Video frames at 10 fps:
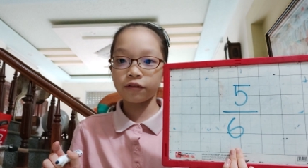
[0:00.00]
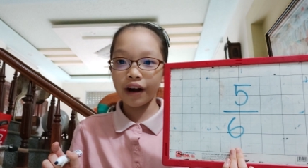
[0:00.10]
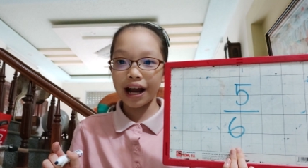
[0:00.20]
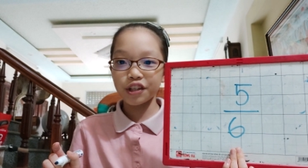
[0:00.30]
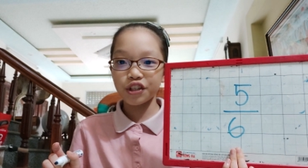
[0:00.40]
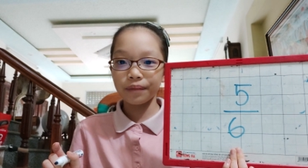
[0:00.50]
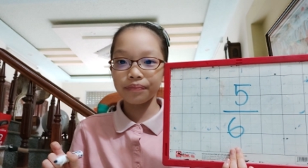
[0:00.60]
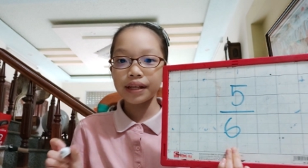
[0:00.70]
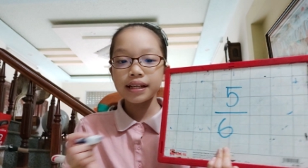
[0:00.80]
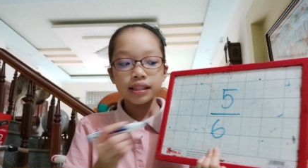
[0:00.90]

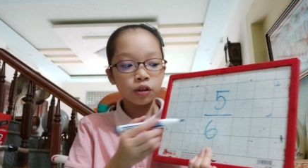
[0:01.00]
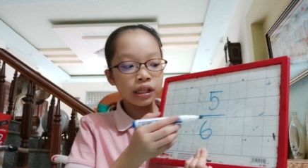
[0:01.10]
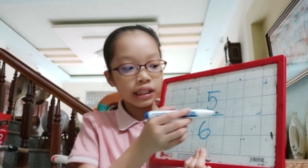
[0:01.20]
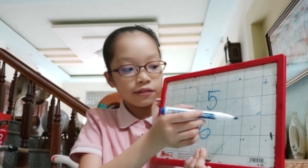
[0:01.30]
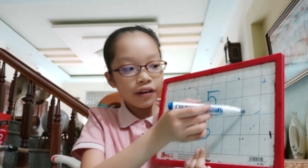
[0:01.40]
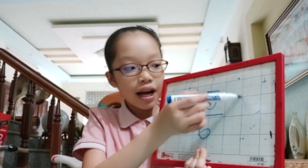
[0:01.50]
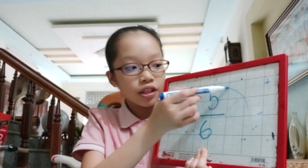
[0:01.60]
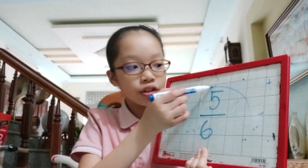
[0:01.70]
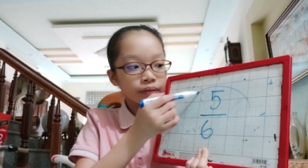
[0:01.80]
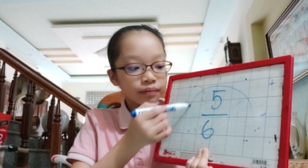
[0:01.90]
fraction. So this is
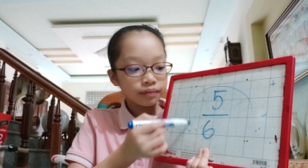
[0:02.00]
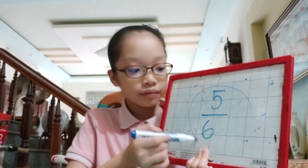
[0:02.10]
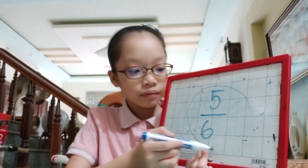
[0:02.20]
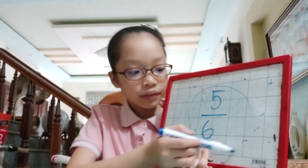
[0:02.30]
fraction.